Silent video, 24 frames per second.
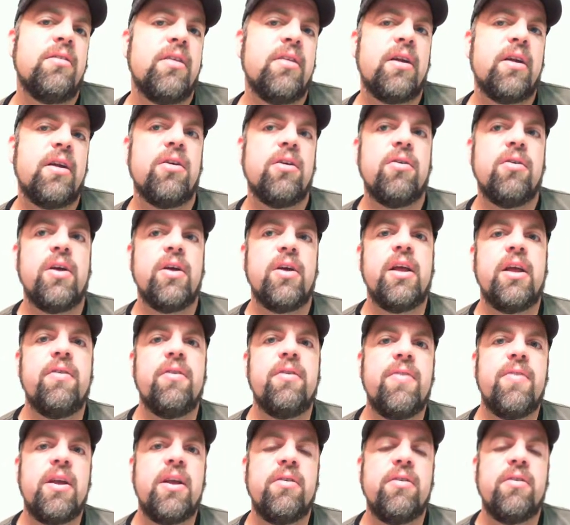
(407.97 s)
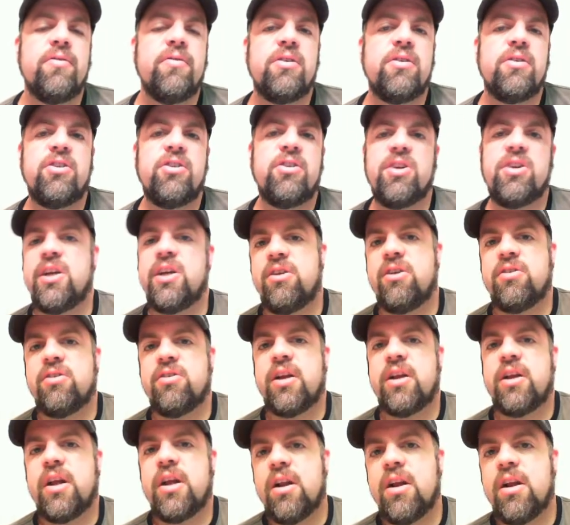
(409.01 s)
that are innovative and
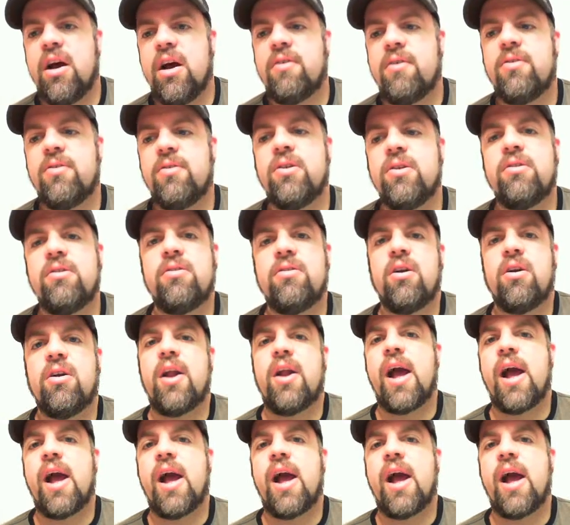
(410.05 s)
changing, and not really start